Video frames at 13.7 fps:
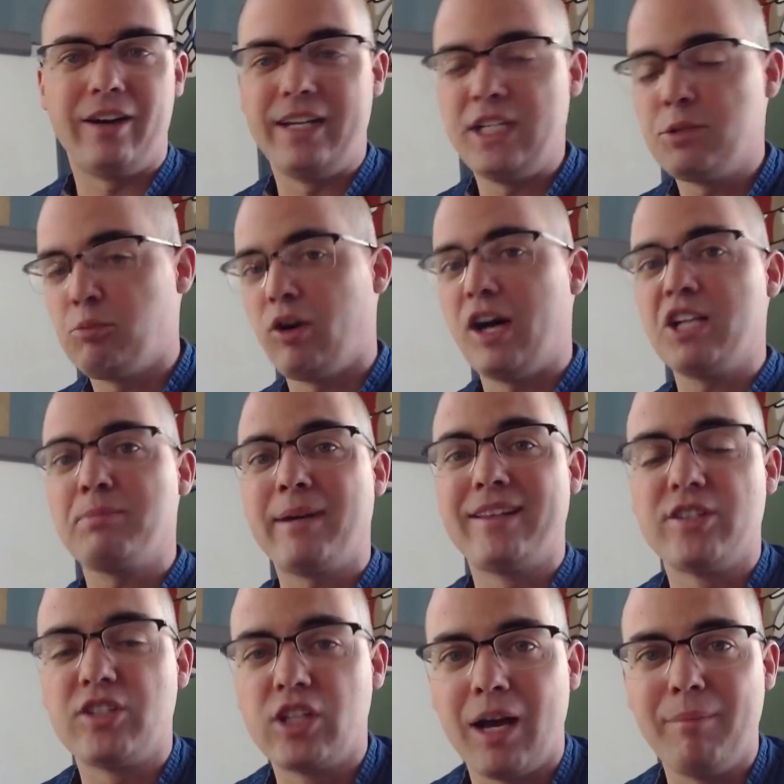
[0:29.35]
Each prospect
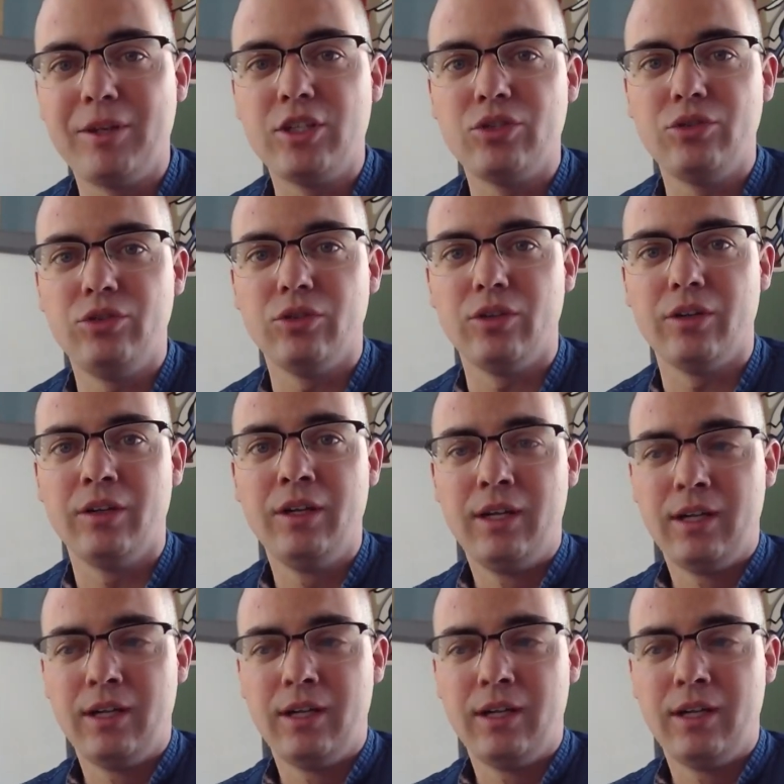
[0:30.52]
that's coming to your